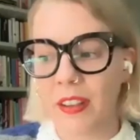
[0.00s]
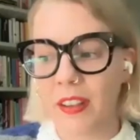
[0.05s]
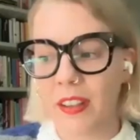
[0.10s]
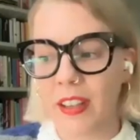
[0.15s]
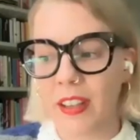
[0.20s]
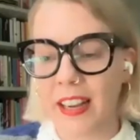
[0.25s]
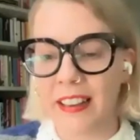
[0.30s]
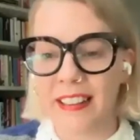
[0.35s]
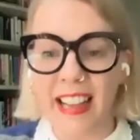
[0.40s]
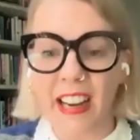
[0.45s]

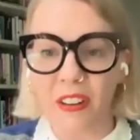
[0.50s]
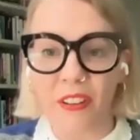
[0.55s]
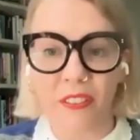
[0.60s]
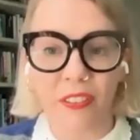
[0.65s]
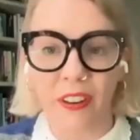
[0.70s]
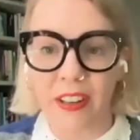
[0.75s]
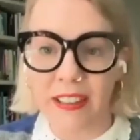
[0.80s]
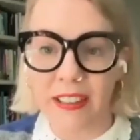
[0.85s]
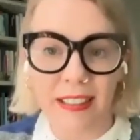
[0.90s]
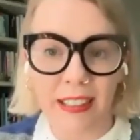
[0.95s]
and
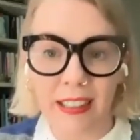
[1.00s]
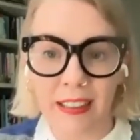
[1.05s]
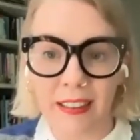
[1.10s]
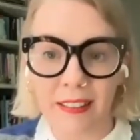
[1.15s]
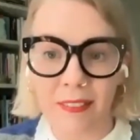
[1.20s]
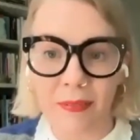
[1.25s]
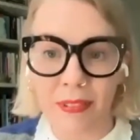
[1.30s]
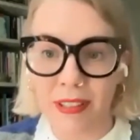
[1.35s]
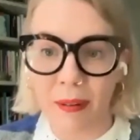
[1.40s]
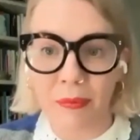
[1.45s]

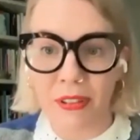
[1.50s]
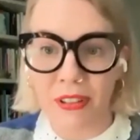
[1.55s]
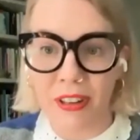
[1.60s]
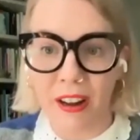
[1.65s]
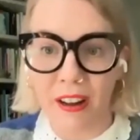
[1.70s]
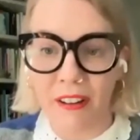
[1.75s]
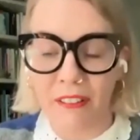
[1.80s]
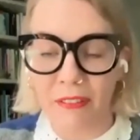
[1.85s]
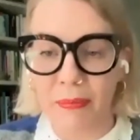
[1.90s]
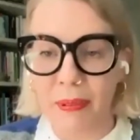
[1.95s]
sacrificing some
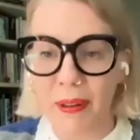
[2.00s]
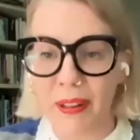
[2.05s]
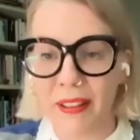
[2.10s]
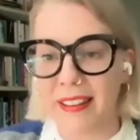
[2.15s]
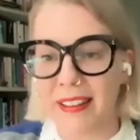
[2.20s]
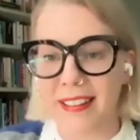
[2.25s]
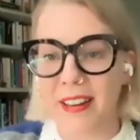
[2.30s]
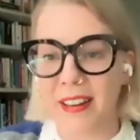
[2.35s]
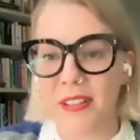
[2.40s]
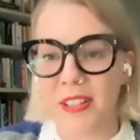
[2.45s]
stuff, but
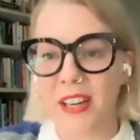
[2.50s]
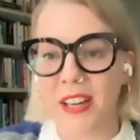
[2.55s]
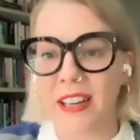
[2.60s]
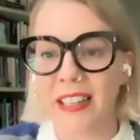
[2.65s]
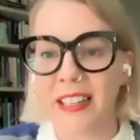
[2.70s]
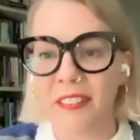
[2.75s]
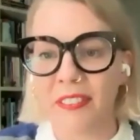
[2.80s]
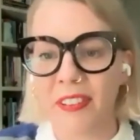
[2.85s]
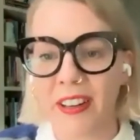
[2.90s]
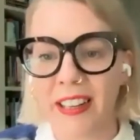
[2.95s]
there's no
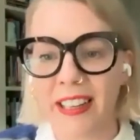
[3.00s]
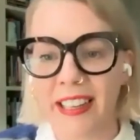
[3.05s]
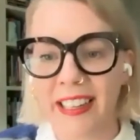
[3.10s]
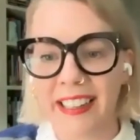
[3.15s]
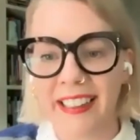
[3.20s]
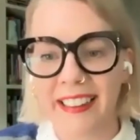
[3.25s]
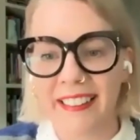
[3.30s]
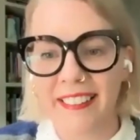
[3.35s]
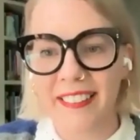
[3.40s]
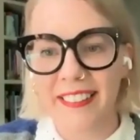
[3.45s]
tiny
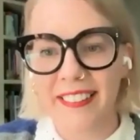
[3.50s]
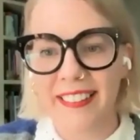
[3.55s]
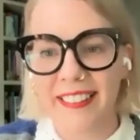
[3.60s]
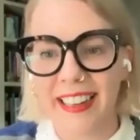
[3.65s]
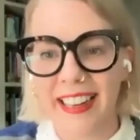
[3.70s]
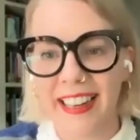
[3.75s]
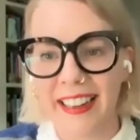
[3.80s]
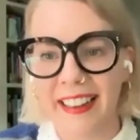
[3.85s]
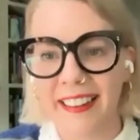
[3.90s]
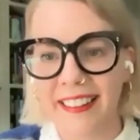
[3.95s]
violin
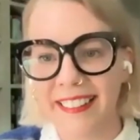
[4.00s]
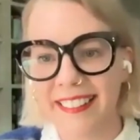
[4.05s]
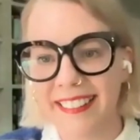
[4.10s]
here.